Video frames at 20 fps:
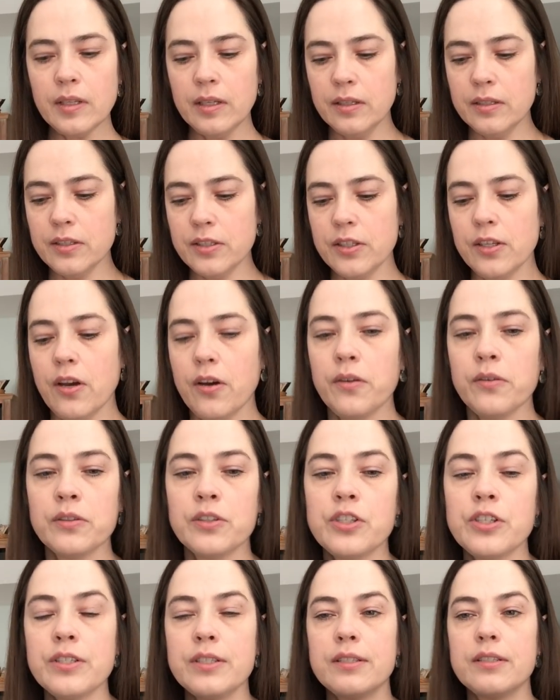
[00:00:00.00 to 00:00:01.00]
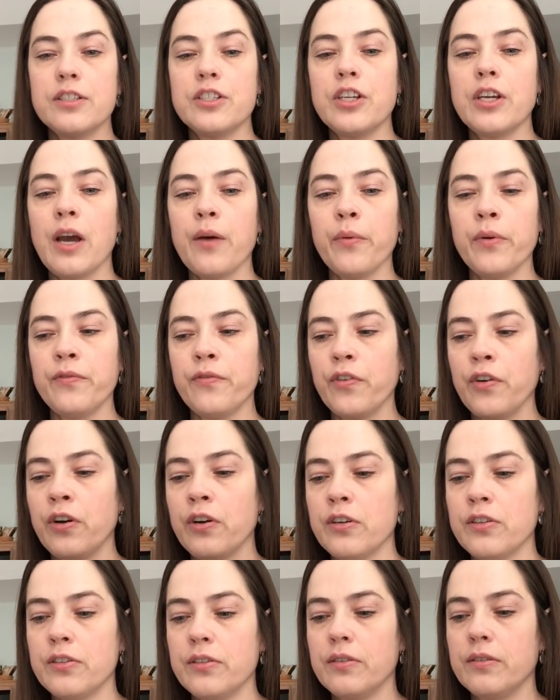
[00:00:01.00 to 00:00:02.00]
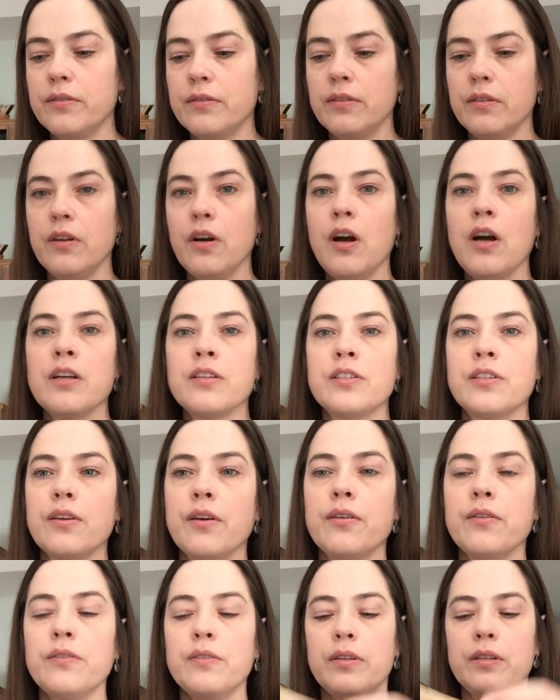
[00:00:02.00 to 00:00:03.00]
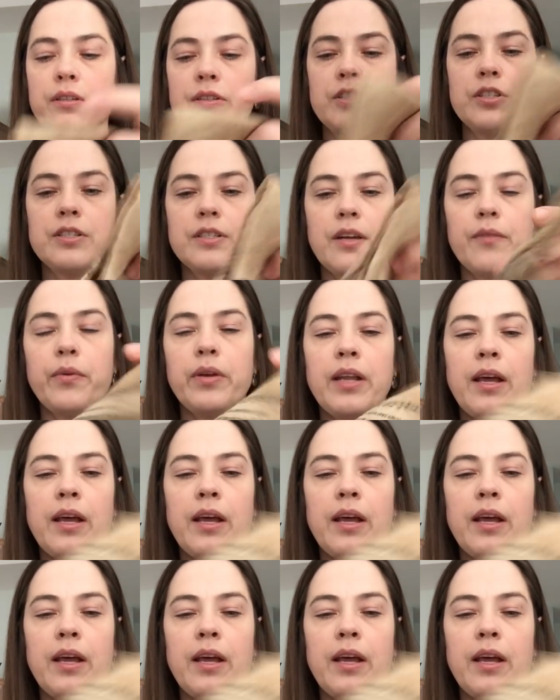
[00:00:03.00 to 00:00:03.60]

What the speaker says: So she got one for her also, and she said we'd